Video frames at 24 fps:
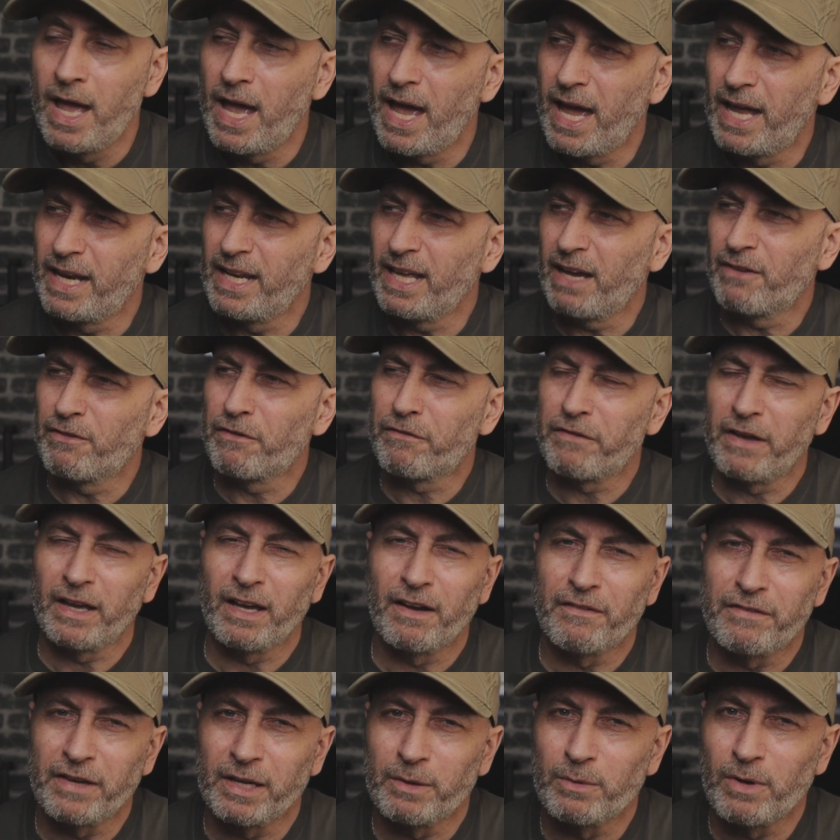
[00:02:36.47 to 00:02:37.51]
And the other thing, I
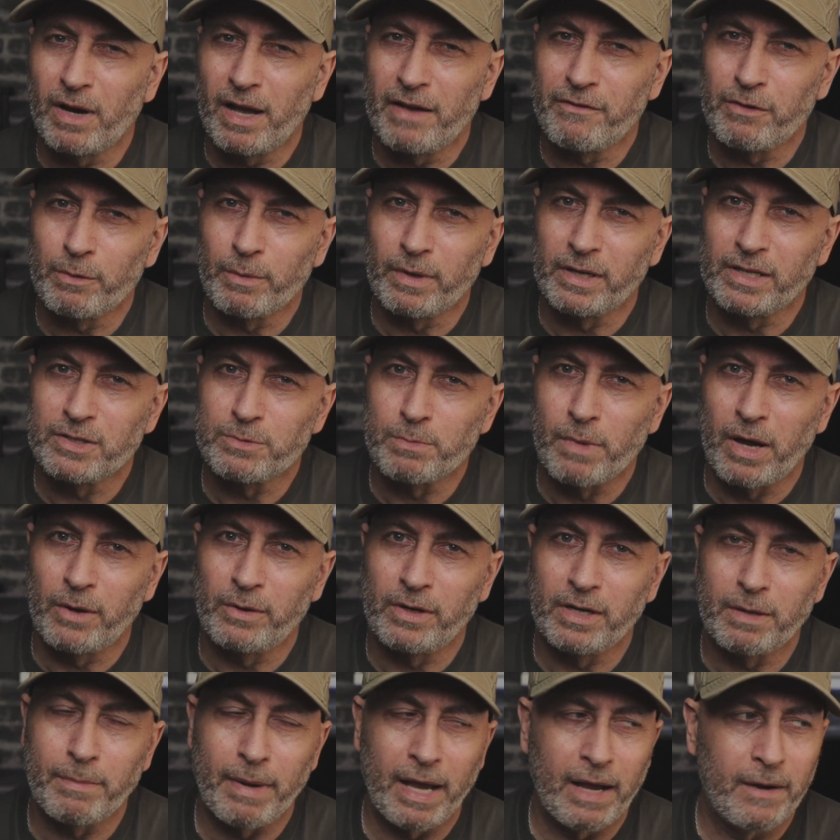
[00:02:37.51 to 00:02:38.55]
think what everyone is
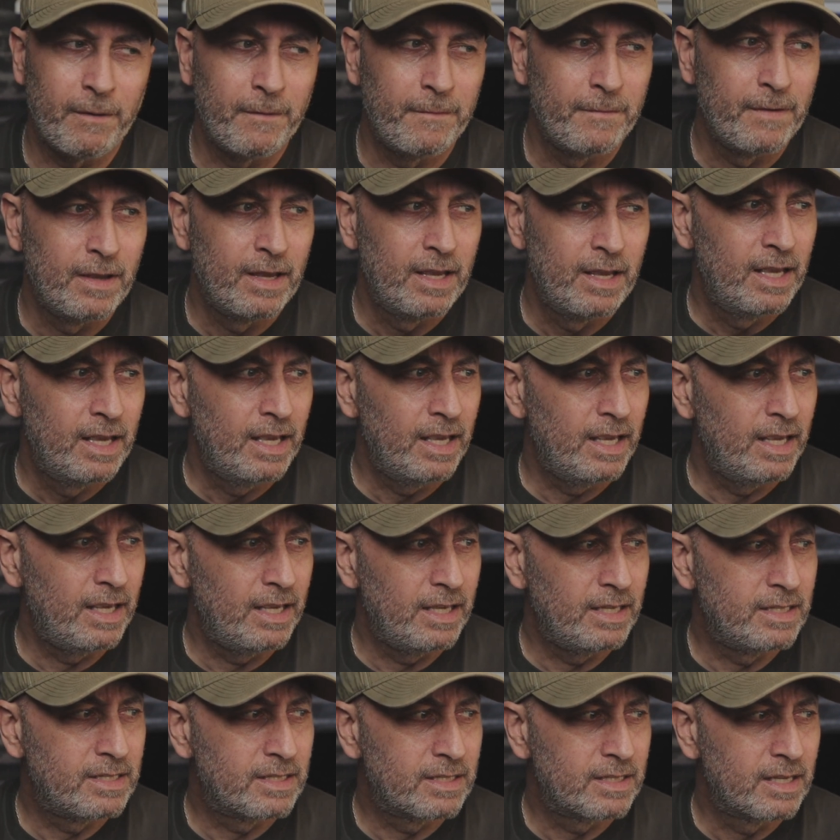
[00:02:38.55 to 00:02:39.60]
moaning about
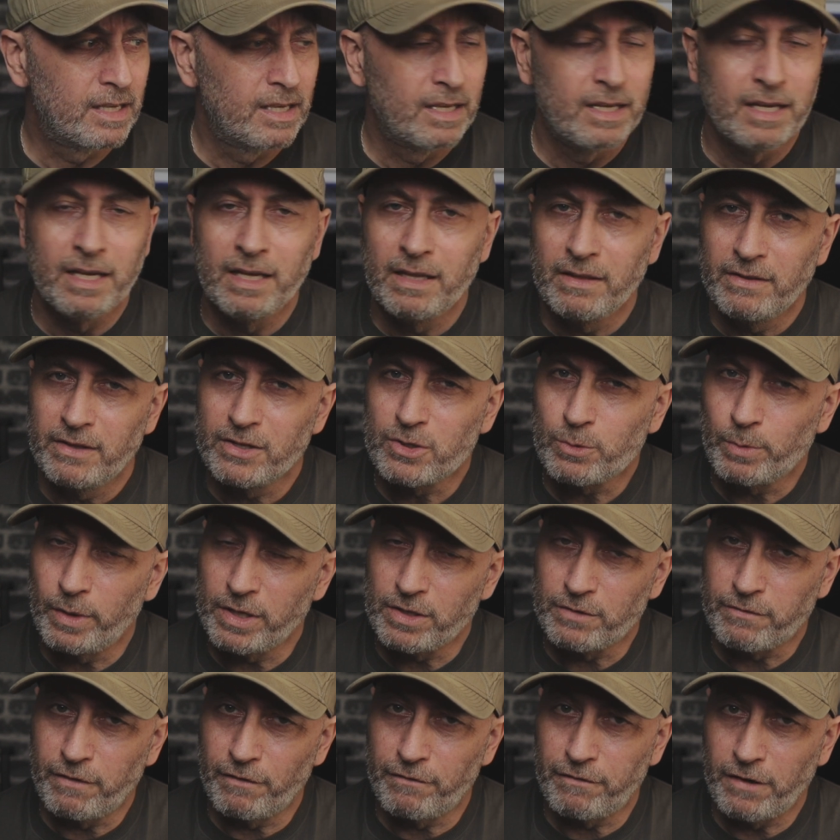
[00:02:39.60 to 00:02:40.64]
is the
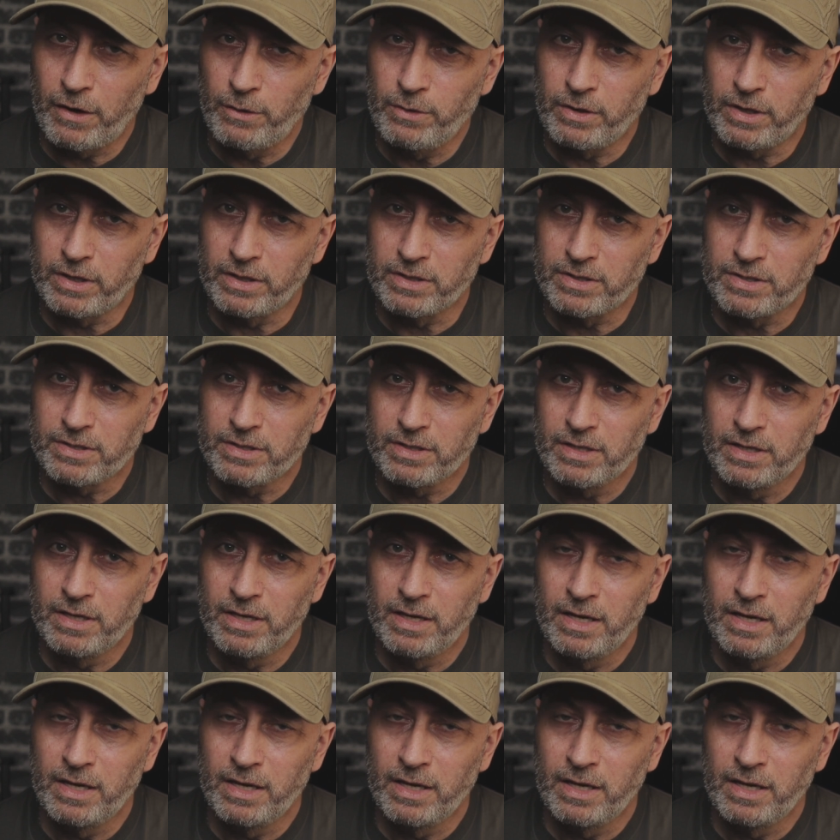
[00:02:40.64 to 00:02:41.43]
switch for focus.